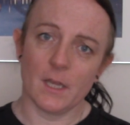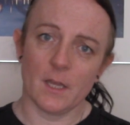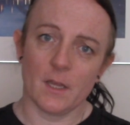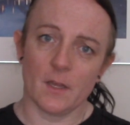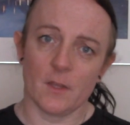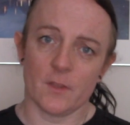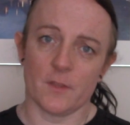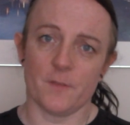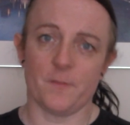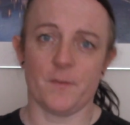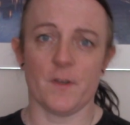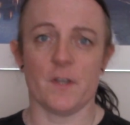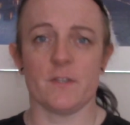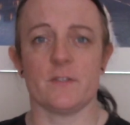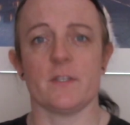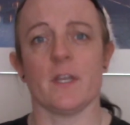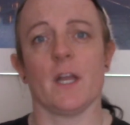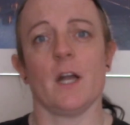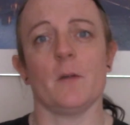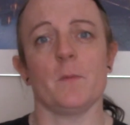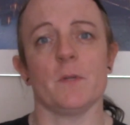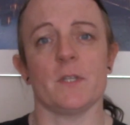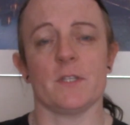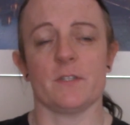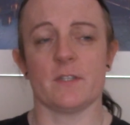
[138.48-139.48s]
the first thing I
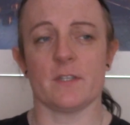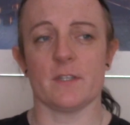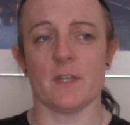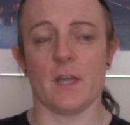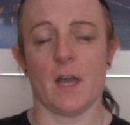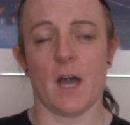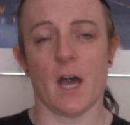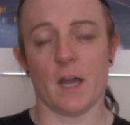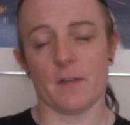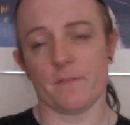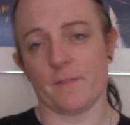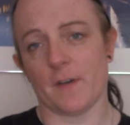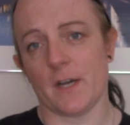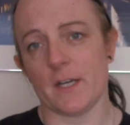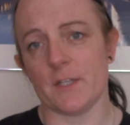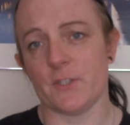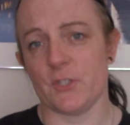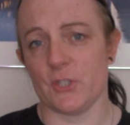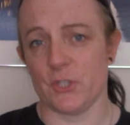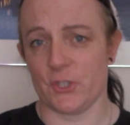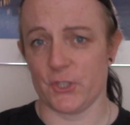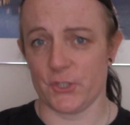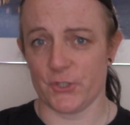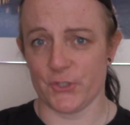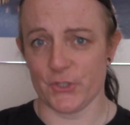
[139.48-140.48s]
would advise
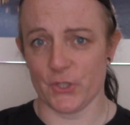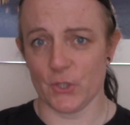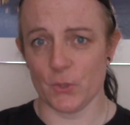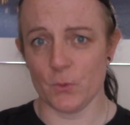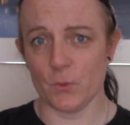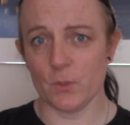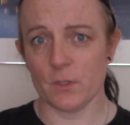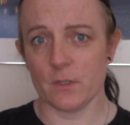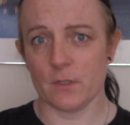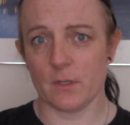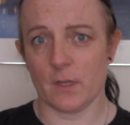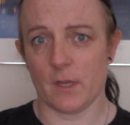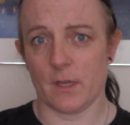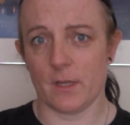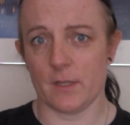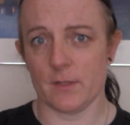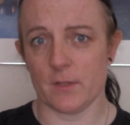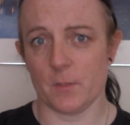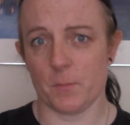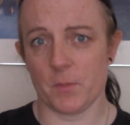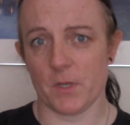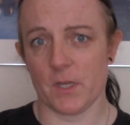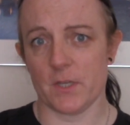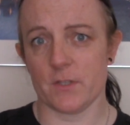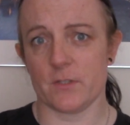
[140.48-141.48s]
you to do, the
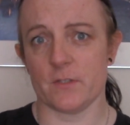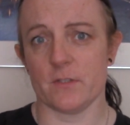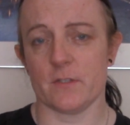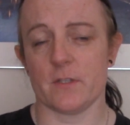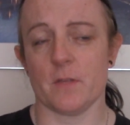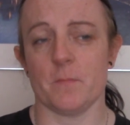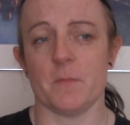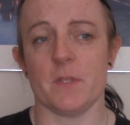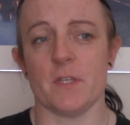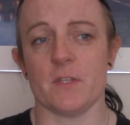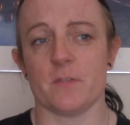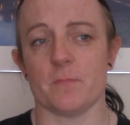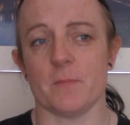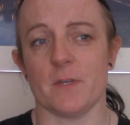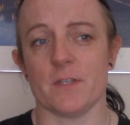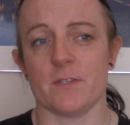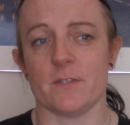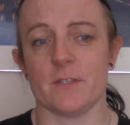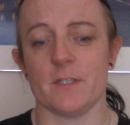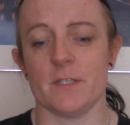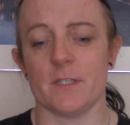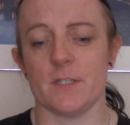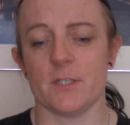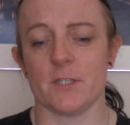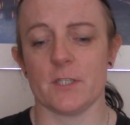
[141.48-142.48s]
person who sent me this
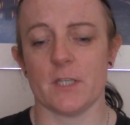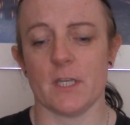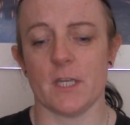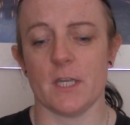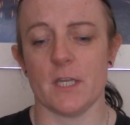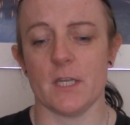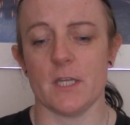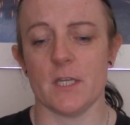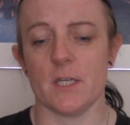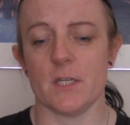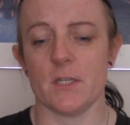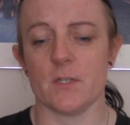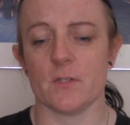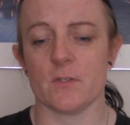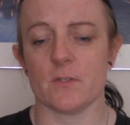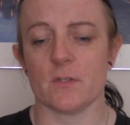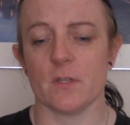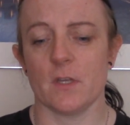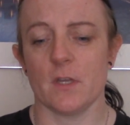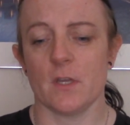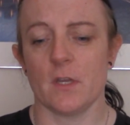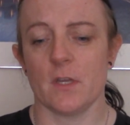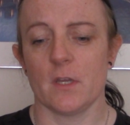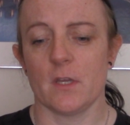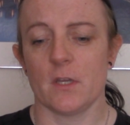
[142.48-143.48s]
message, is
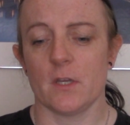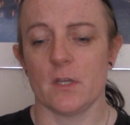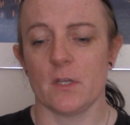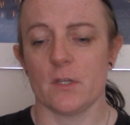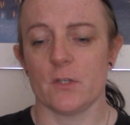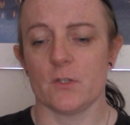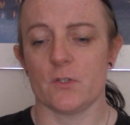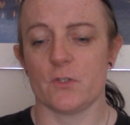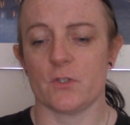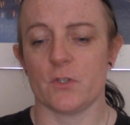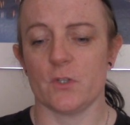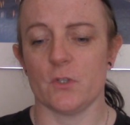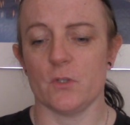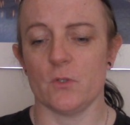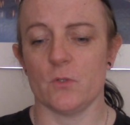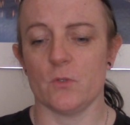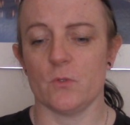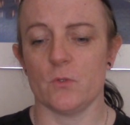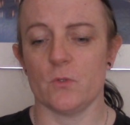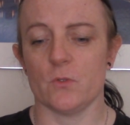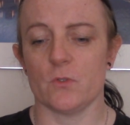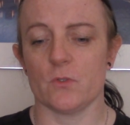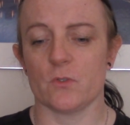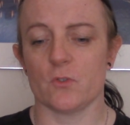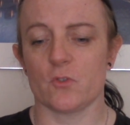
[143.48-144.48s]

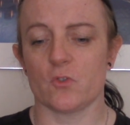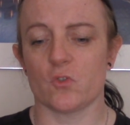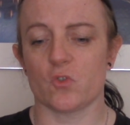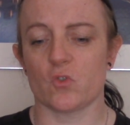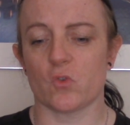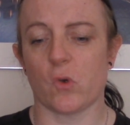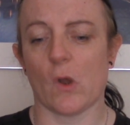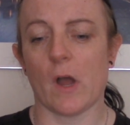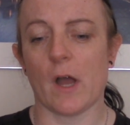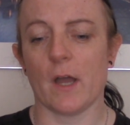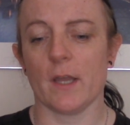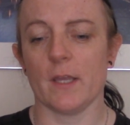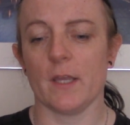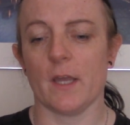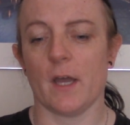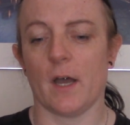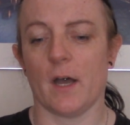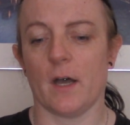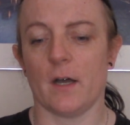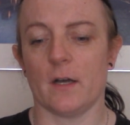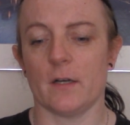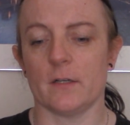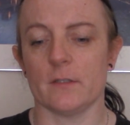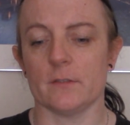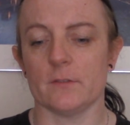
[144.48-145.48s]
to try
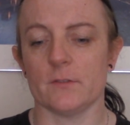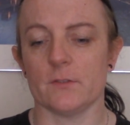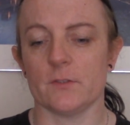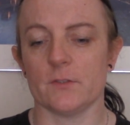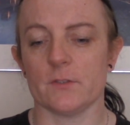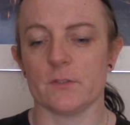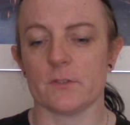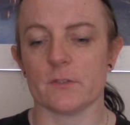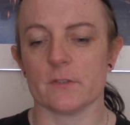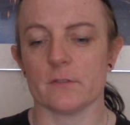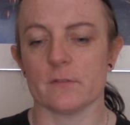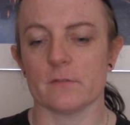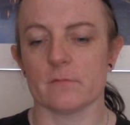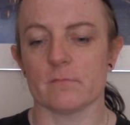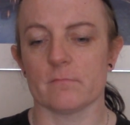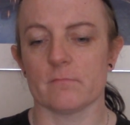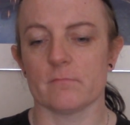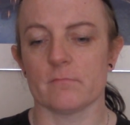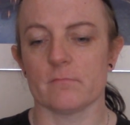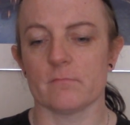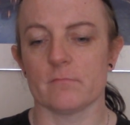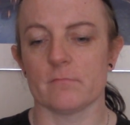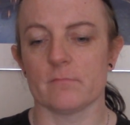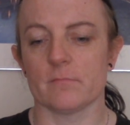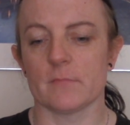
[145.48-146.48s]
and
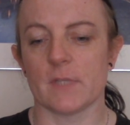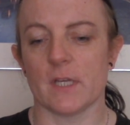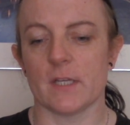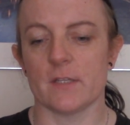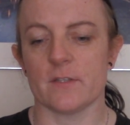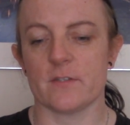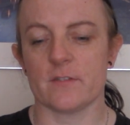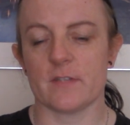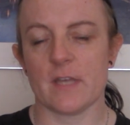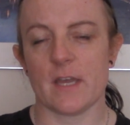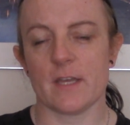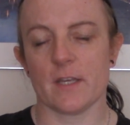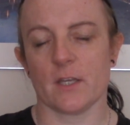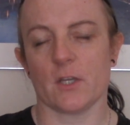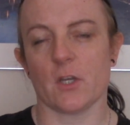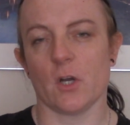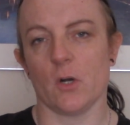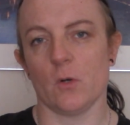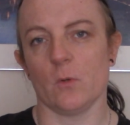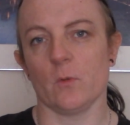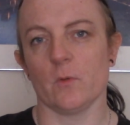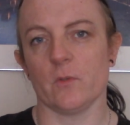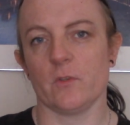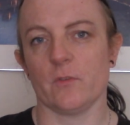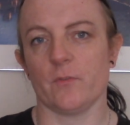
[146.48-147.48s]
set
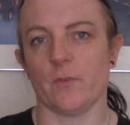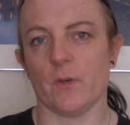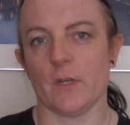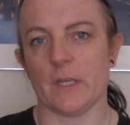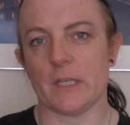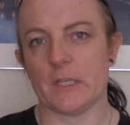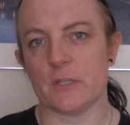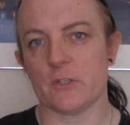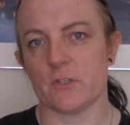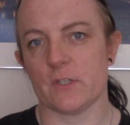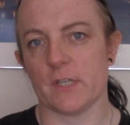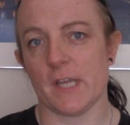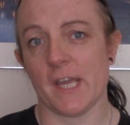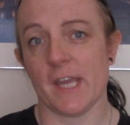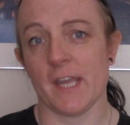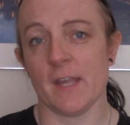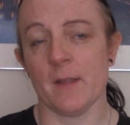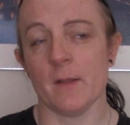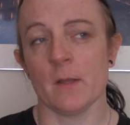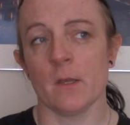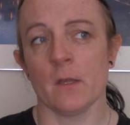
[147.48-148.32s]
goals for each day.